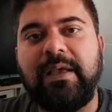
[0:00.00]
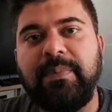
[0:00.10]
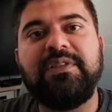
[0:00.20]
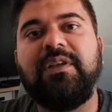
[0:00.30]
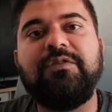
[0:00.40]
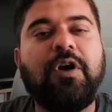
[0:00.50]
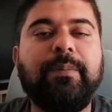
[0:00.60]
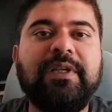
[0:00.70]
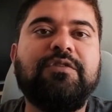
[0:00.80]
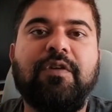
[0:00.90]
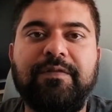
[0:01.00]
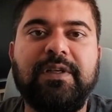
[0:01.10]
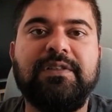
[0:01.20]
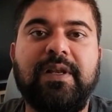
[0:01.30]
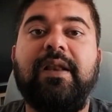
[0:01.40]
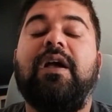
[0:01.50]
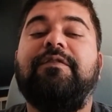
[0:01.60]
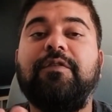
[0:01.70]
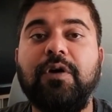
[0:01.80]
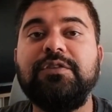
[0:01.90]
MS does not mean software engineering.
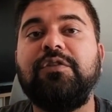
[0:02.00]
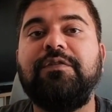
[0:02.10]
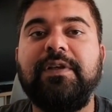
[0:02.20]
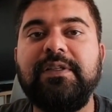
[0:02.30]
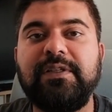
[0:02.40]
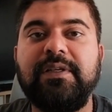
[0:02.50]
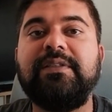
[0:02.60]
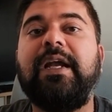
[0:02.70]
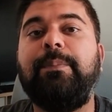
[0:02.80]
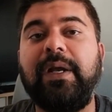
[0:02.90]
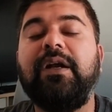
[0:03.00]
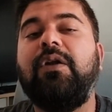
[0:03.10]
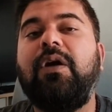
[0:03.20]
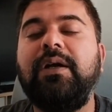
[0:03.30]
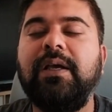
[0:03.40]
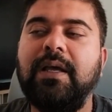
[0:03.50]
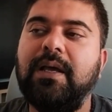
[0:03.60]
Of course, software engineers get paid a lot,